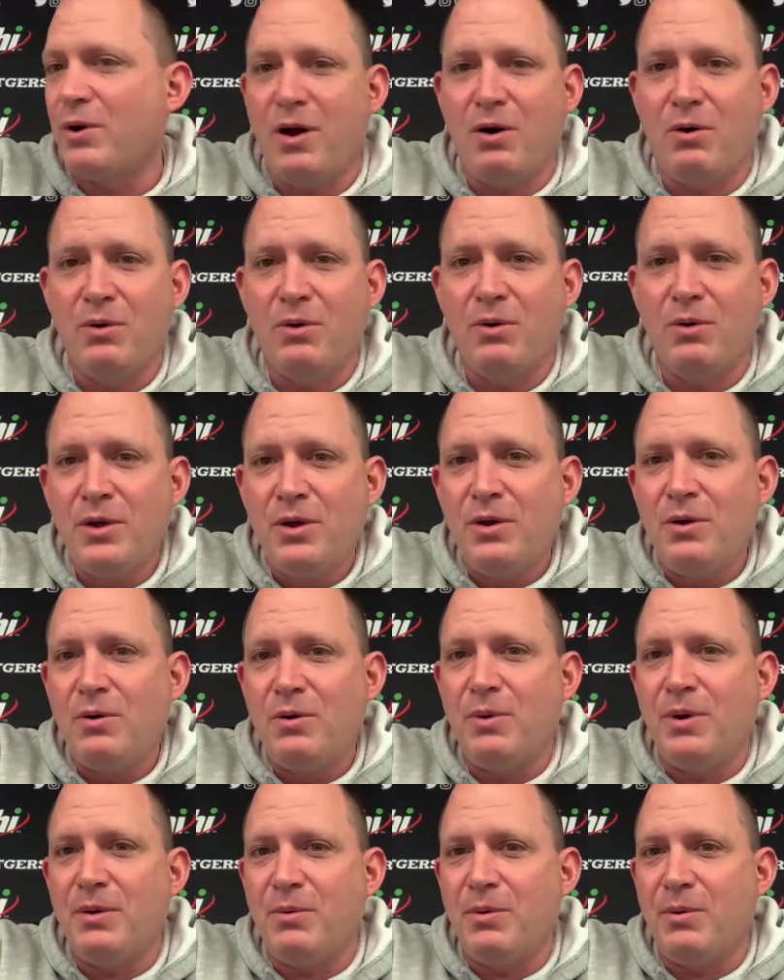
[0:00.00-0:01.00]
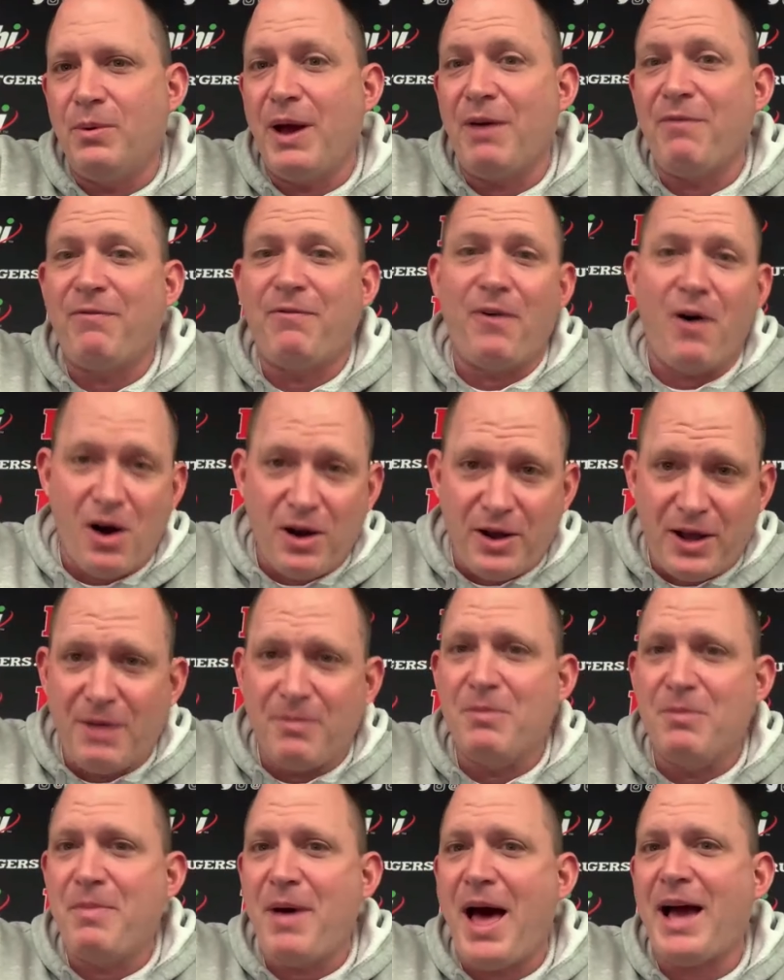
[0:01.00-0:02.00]
You know, we we got Fogg
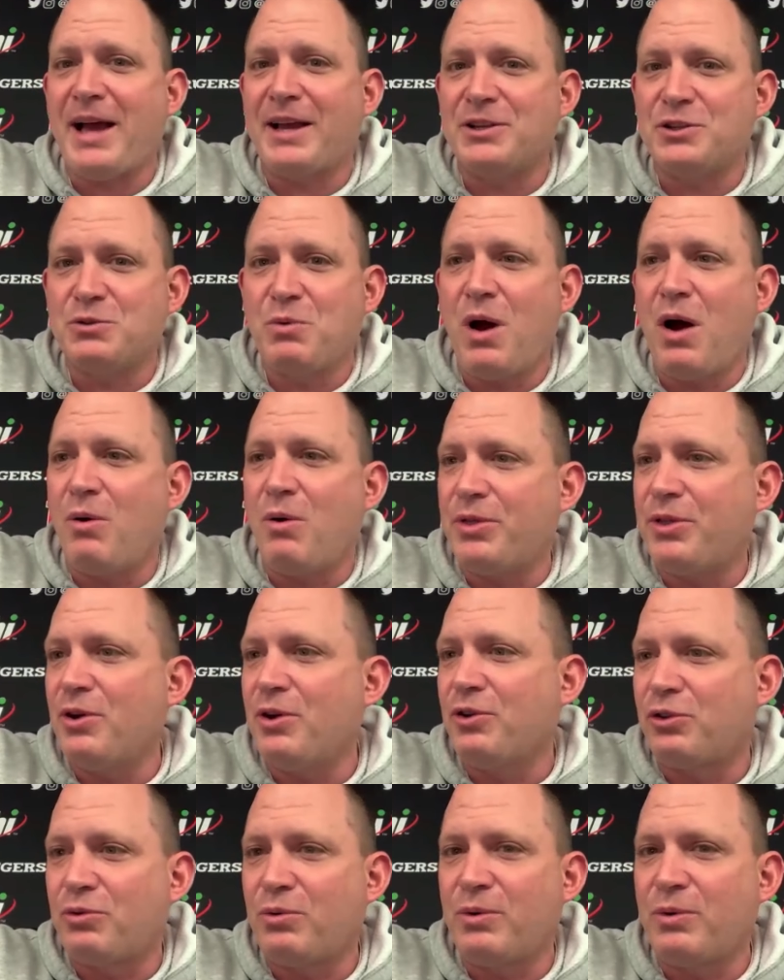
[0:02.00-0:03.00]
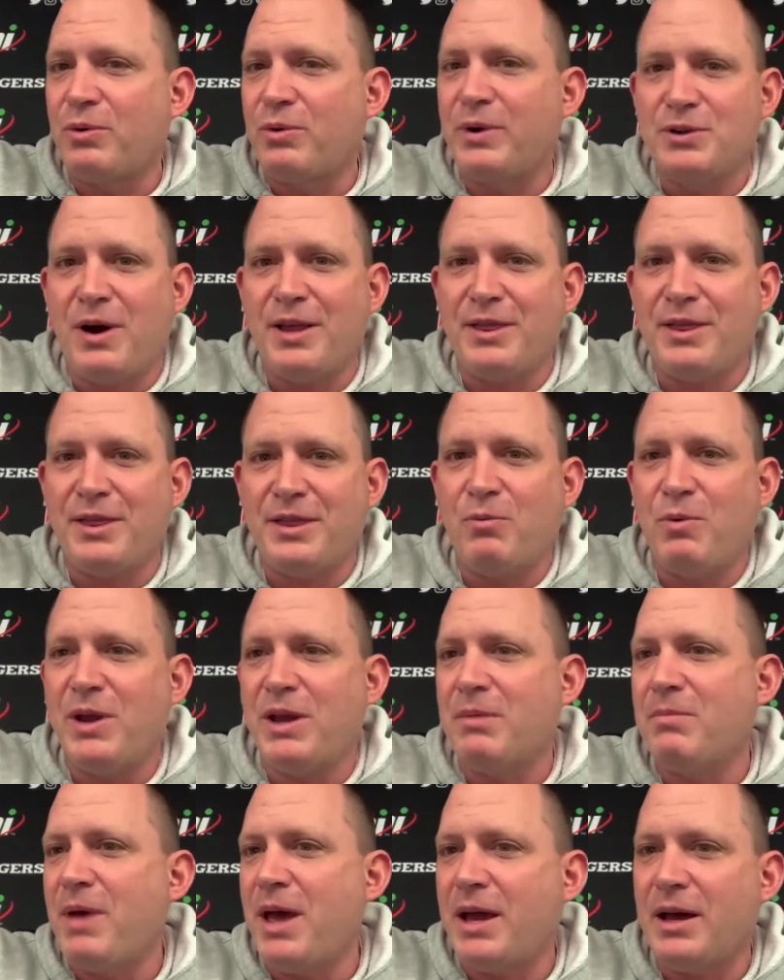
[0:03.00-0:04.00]
coming back as well with 03, so I think
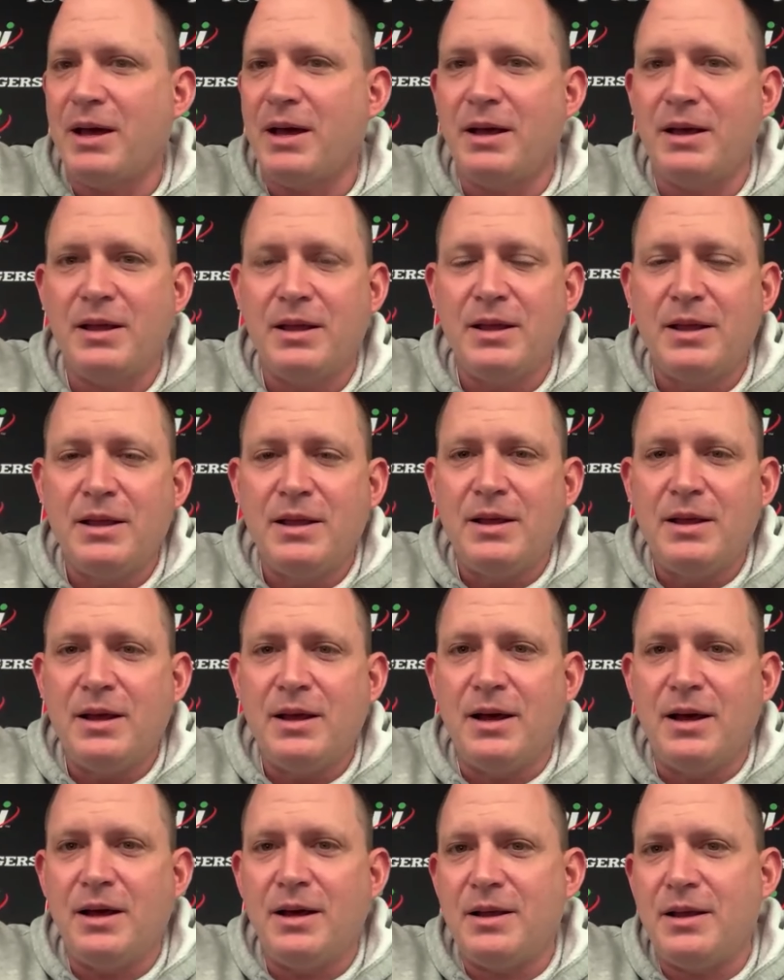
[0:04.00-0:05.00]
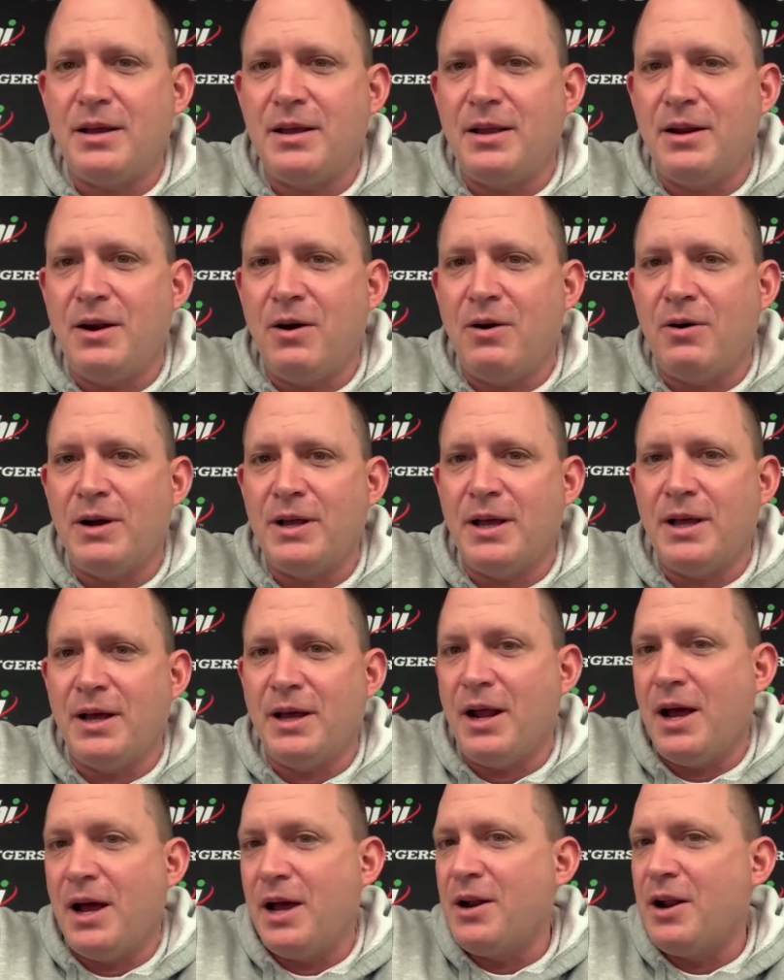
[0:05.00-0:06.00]
we can make a uh, you know a,
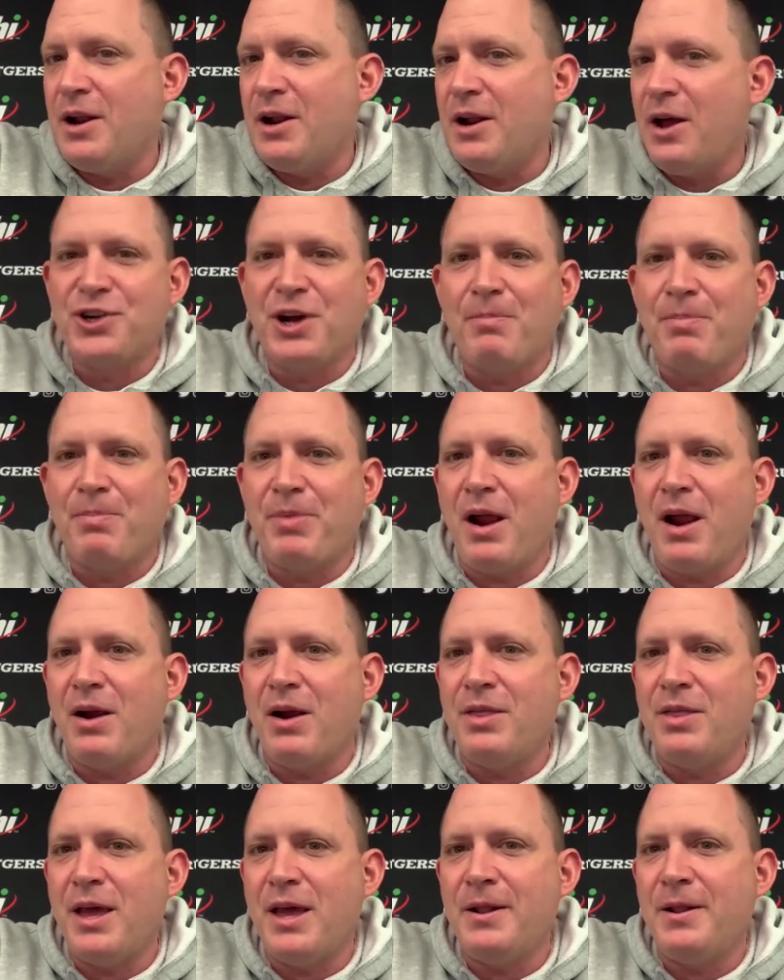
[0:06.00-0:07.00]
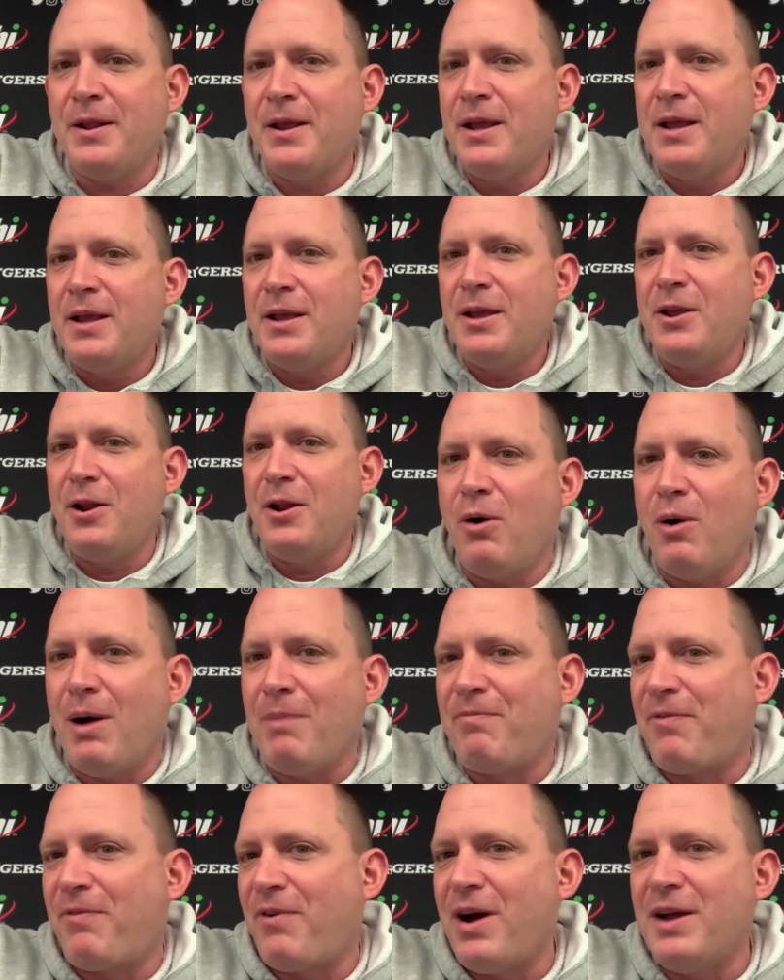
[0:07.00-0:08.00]
a, another jump there, and then you
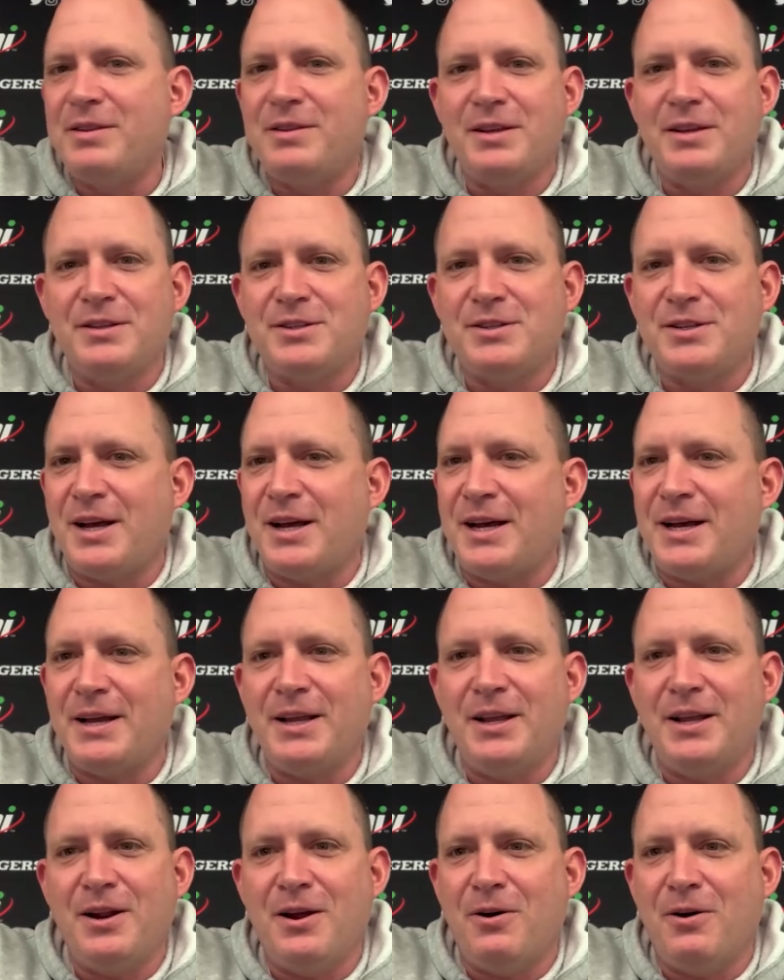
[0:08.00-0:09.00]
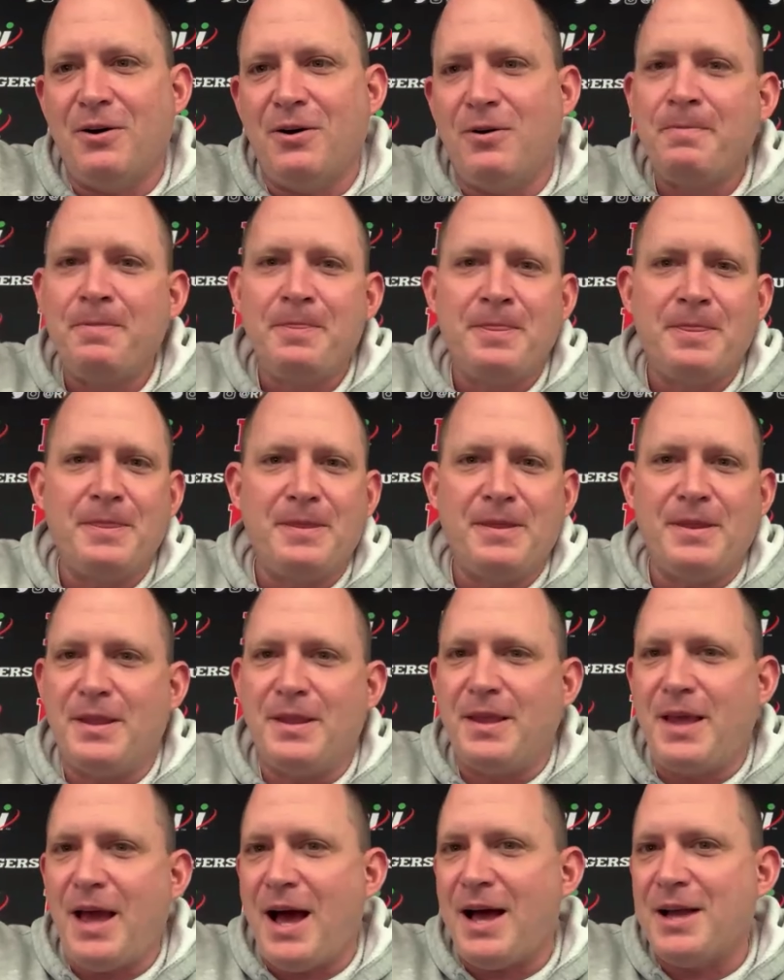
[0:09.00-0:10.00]
know up front it's uh, you know
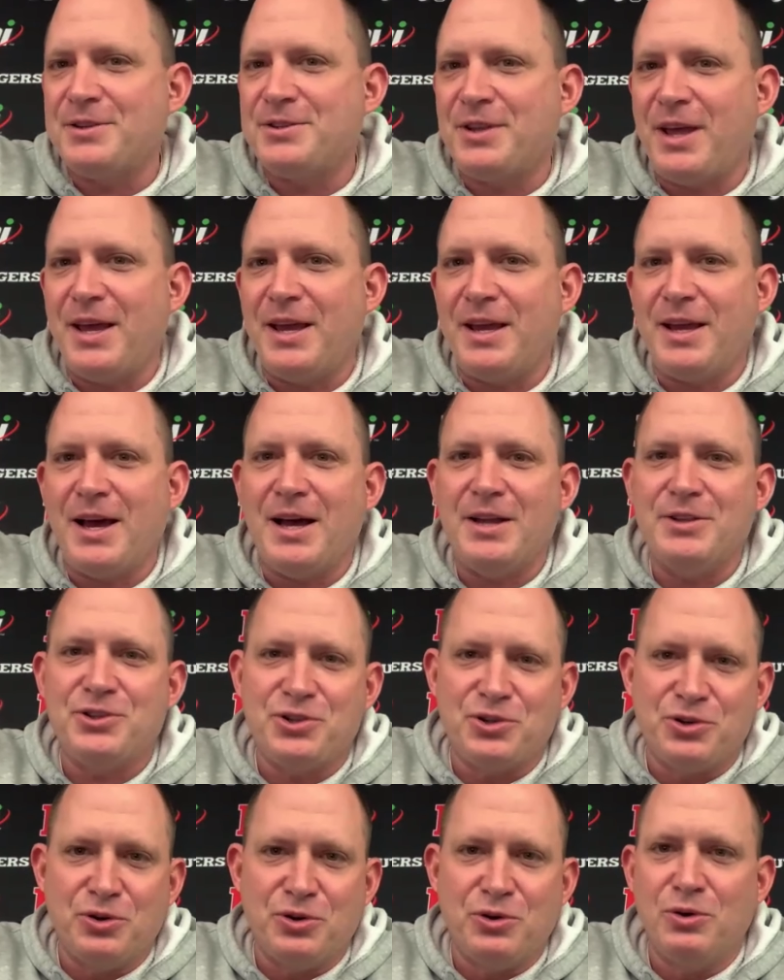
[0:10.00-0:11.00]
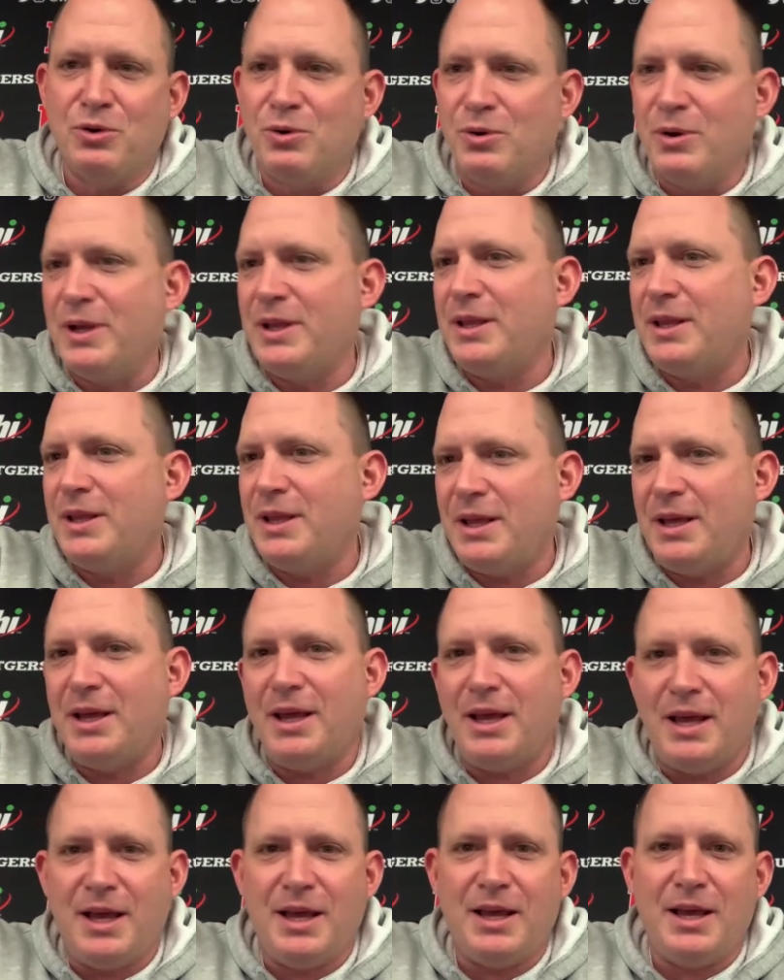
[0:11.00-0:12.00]
guys like uh, Jew and,
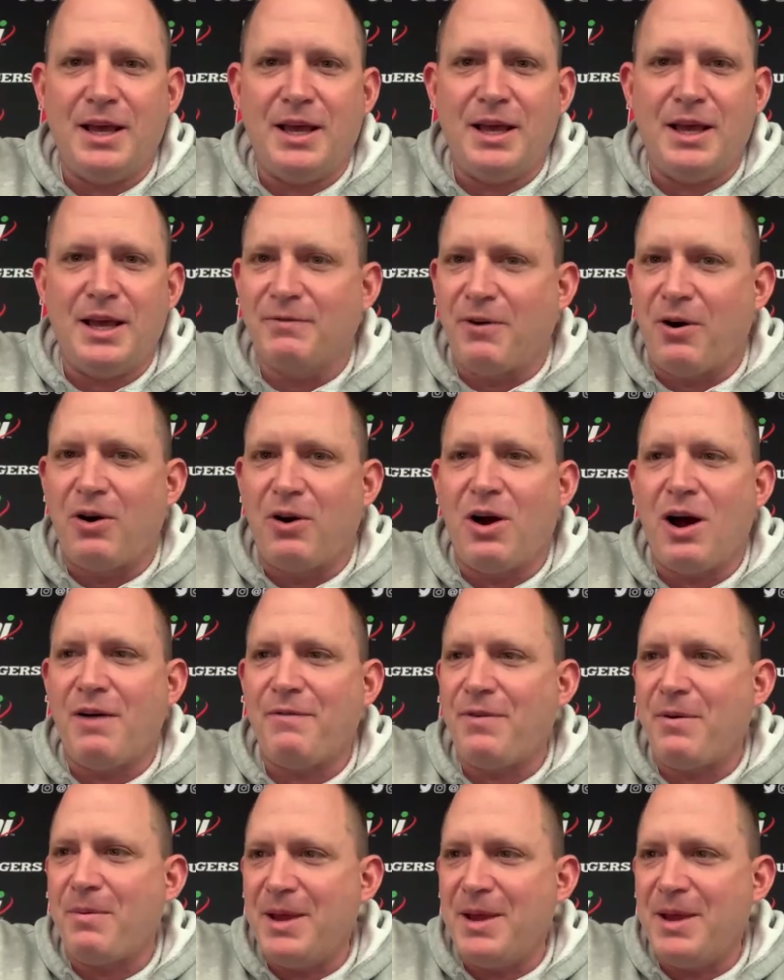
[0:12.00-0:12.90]
and, and Tverdov.